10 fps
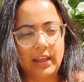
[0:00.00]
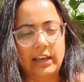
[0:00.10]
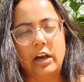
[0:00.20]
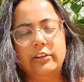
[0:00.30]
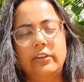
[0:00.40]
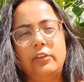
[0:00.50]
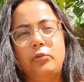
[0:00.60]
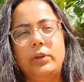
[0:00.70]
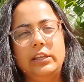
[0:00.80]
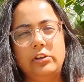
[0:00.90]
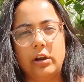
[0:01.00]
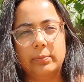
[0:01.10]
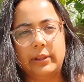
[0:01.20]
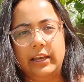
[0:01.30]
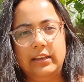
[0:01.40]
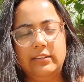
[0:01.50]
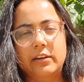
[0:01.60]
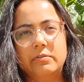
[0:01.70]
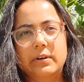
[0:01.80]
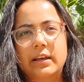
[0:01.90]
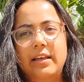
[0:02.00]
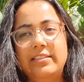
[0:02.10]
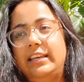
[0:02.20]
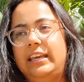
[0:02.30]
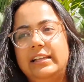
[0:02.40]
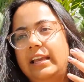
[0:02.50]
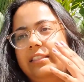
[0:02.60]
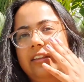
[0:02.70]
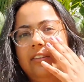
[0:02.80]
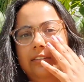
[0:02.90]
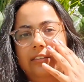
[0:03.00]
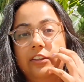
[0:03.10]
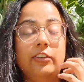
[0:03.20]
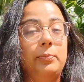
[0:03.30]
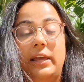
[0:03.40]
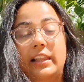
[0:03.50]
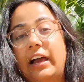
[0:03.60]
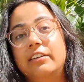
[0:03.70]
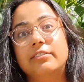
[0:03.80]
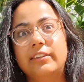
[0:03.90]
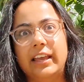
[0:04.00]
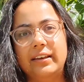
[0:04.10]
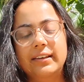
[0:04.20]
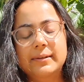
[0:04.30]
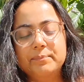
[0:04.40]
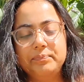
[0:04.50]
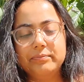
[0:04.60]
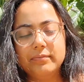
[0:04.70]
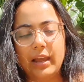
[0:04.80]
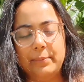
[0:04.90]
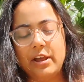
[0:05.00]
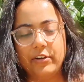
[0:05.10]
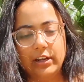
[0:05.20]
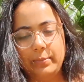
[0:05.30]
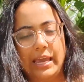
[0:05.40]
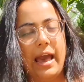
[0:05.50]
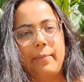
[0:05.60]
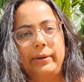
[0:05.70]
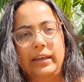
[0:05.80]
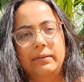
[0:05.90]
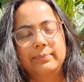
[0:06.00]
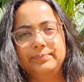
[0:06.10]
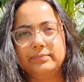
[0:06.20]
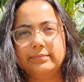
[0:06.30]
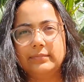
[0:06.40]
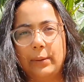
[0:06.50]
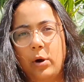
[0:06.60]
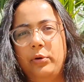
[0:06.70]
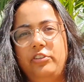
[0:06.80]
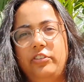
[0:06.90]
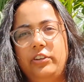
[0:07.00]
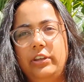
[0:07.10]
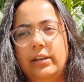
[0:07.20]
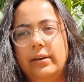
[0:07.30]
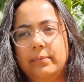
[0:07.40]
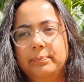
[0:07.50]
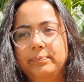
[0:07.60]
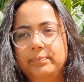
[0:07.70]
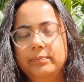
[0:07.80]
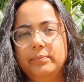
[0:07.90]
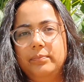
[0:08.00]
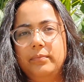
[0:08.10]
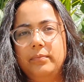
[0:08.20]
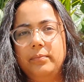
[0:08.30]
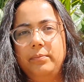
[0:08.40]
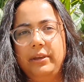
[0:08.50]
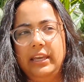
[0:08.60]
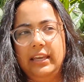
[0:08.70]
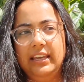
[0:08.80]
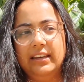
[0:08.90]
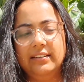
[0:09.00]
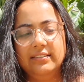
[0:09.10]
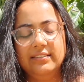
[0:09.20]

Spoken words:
got to this really dark place of thinking like this is my life. Like I'm never gonna be happy. I'm always just gonna be,